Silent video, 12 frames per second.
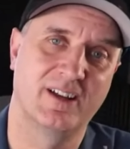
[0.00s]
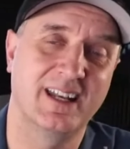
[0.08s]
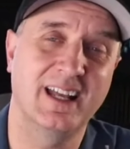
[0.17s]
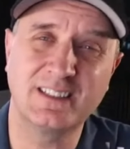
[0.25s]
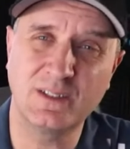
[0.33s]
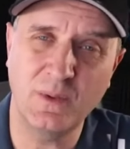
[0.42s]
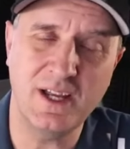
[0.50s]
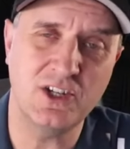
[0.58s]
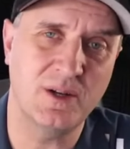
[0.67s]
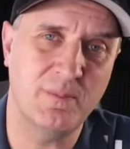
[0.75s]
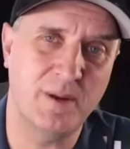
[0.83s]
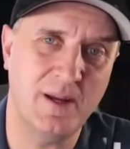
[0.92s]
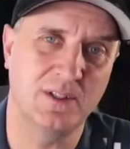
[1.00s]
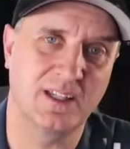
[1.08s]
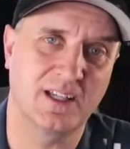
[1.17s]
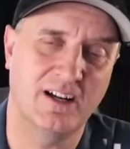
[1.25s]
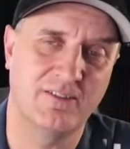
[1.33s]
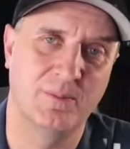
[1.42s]
And that's the way it should be with
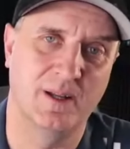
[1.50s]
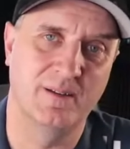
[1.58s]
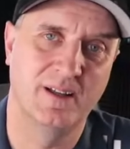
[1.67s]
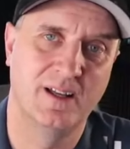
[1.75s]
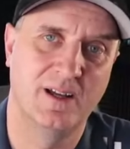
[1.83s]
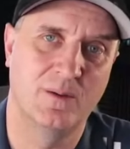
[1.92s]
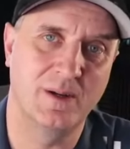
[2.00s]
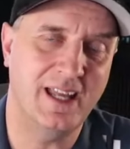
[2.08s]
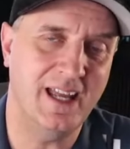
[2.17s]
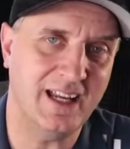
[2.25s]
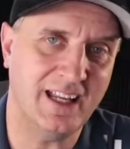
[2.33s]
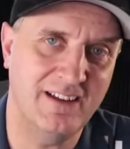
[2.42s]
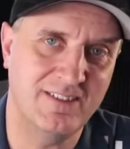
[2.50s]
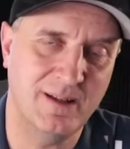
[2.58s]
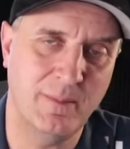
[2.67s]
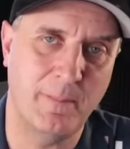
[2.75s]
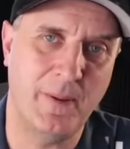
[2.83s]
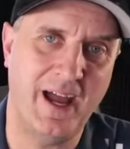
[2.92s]
the government. We can't give
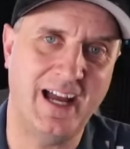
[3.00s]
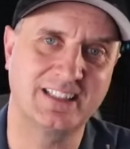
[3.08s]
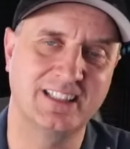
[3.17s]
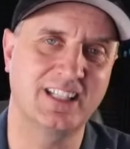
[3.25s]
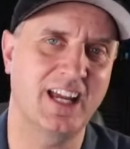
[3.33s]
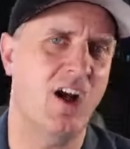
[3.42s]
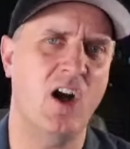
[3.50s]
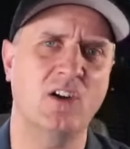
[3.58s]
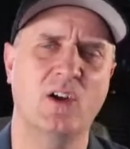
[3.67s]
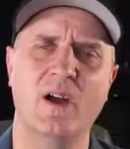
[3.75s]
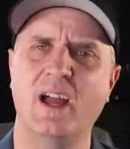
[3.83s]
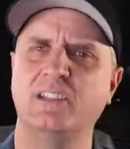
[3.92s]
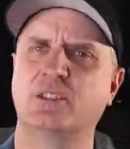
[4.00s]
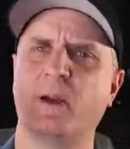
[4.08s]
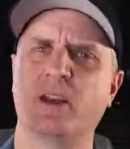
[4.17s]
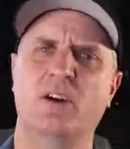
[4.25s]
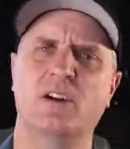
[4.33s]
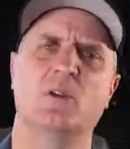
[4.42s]
them a pass and say, "Oh, go ahead and
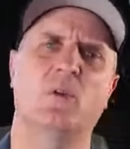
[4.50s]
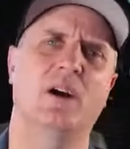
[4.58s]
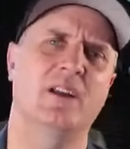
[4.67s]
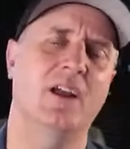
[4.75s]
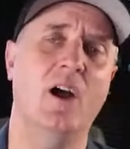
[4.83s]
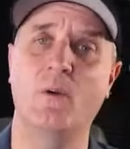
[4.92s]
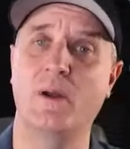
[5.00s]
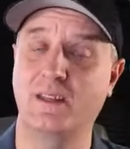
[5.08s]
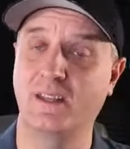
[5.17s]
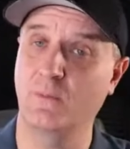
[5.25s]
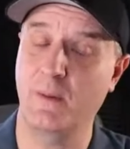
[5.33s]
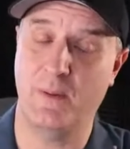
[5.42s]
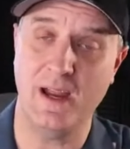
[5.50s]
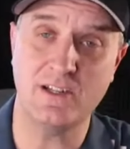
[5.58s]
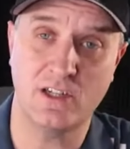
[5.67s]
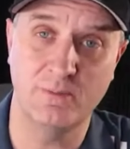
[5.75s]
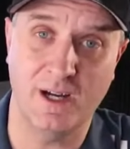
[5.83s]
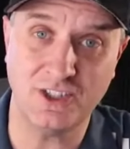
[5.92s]
spend all you want." Oh, we did we
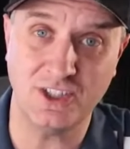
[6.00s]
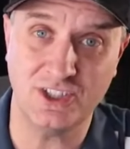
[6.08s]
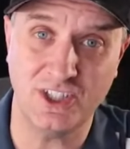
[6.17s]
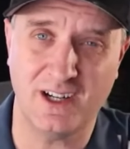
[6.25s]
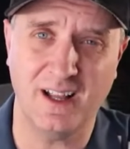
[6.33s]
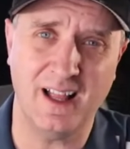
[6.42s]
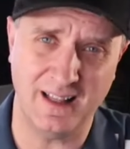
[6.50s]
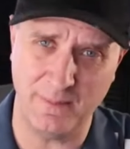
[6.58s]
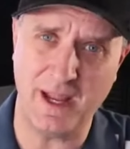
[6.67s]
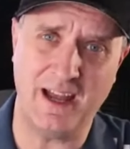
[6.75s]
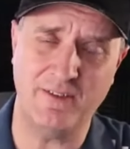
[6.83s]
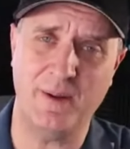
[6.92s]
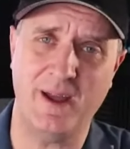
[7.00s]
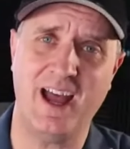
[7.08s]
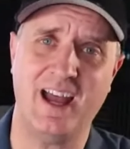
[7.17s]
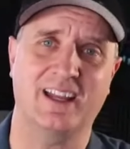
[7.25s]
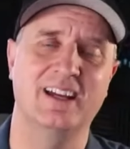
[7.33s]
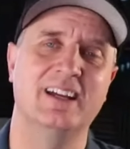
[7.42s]
paid too much this year. Oh, let me have it
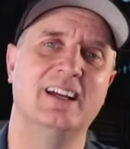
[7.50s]
back.